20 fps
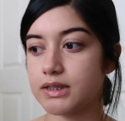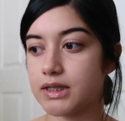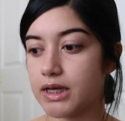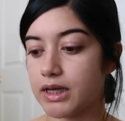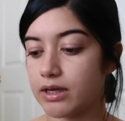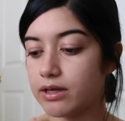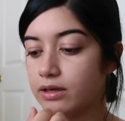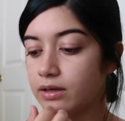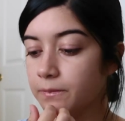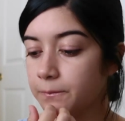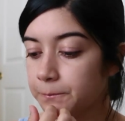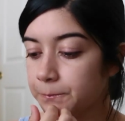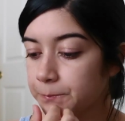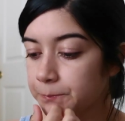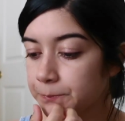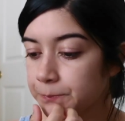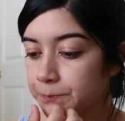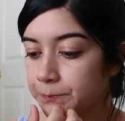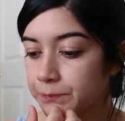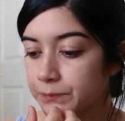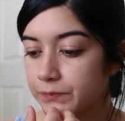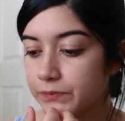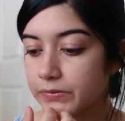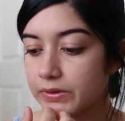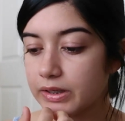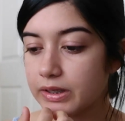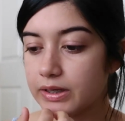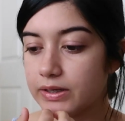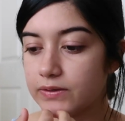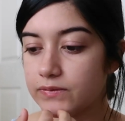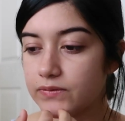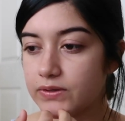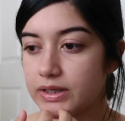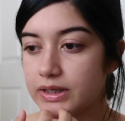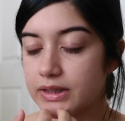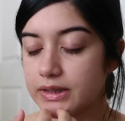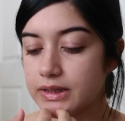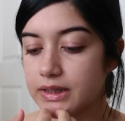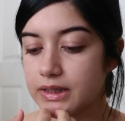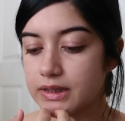day of
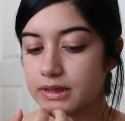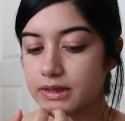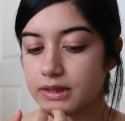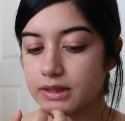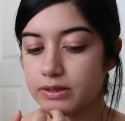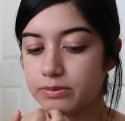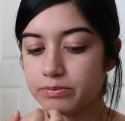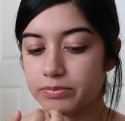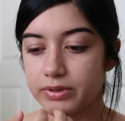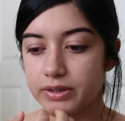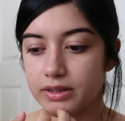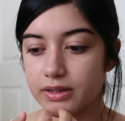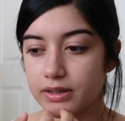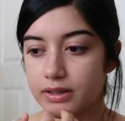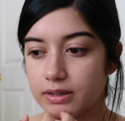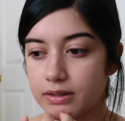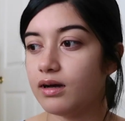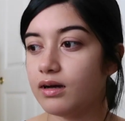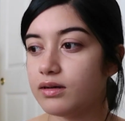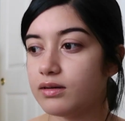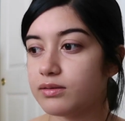getting tested, but